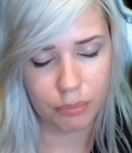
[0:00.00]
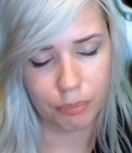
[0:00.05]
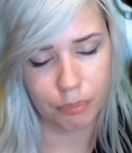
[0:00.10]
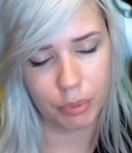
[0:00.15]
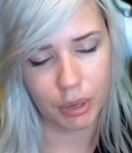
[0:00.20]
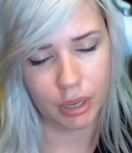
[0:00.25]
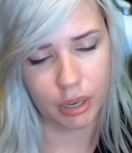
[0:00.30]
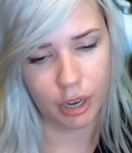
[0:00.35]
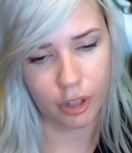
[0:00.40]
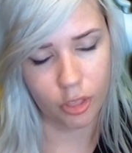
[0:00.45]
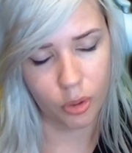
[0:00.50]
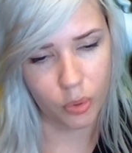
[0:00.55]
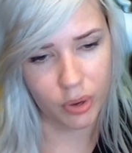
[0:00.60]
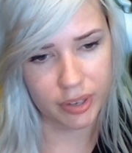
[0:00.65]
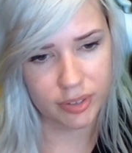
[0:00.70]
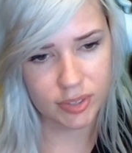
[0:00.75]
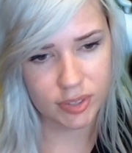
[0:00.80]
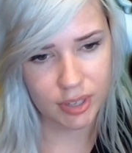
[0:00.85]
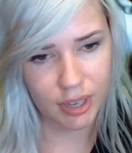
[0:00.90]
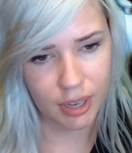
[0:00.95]
But
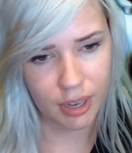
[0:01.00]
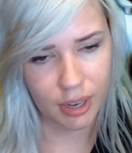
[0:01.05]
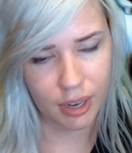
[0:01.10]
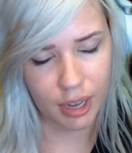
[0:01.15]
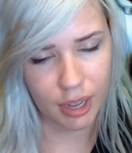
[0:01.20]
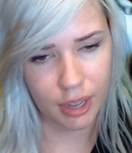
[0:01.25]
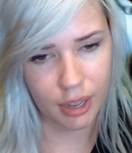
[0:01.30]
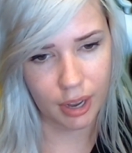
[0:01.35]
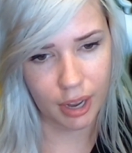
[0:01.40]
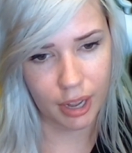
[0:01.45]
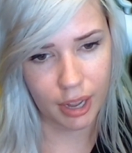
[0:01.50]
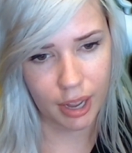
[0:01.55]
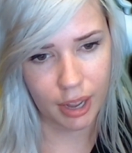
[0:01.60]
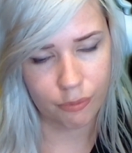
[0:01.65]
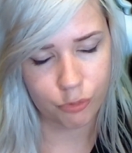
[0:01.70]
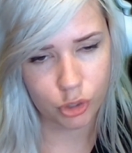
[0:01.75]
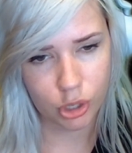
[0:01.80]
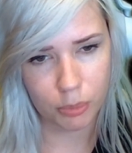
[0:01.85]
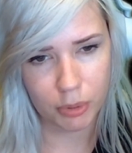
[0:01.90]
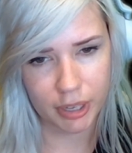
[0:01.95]
otherwise, yeah, I
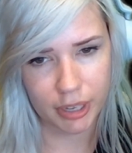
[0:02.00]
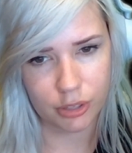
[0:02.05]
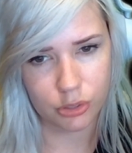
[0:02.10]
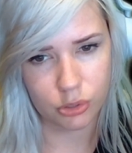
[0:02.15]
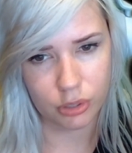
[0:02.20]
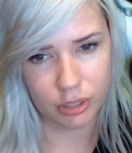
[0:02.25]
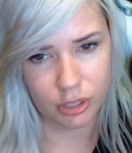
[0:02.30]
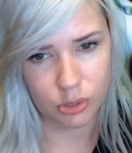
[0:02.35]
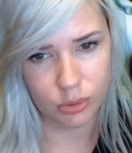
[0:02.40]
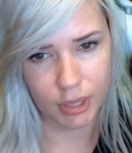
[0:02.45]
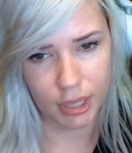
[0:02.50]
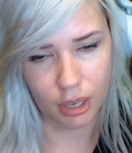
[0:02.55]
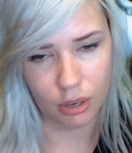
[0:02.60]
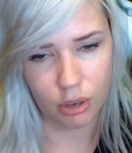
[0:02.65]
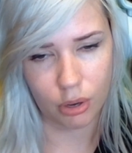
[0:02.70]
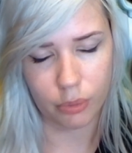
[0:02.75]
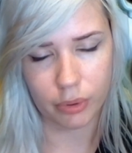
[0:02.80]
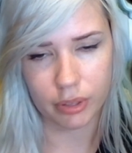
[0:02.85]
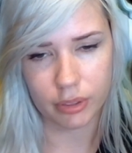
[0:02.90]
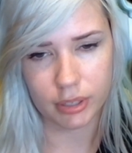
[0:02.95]
have trouble answering this without
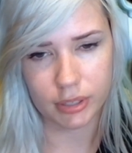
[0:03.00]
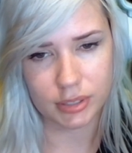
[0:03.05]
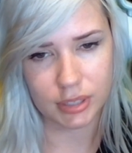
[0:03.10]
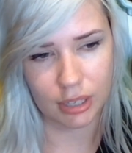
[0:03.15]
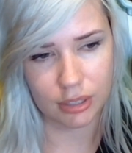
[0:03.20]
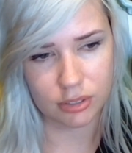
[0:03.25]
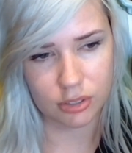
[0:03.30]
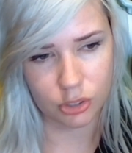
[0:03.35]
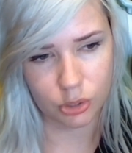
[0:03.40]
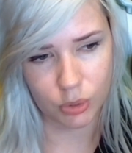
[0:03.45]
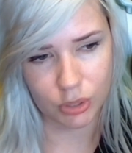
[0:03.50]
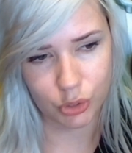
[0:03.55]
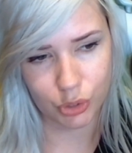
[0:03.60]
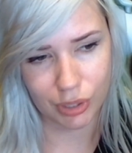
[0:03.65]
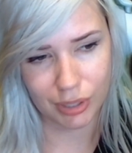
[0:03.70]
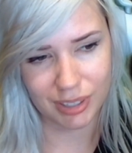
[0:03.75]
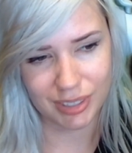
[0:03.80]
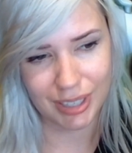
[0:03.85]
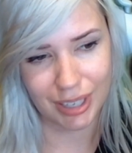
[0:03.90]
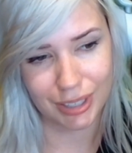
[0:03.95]
knowing the exact situation
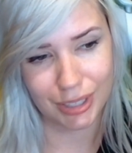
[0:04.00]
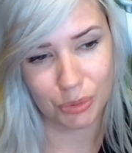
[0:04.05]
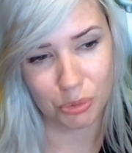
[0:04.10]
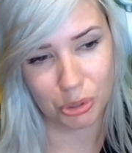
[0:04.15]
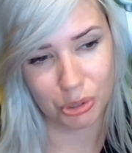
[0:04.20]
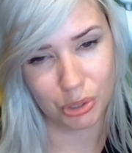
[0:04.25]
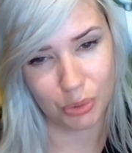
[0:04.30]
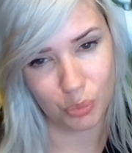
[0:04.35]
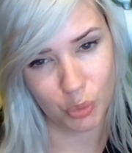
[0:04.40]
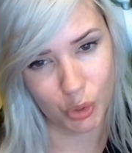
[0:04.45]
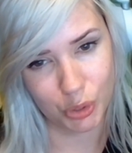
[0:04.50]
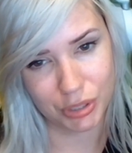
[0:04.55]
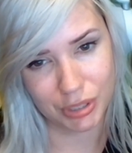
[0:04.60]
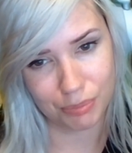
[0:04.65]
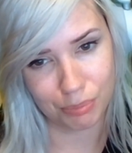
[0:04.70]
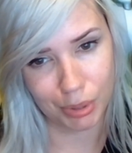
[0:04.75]
and exactly what you want.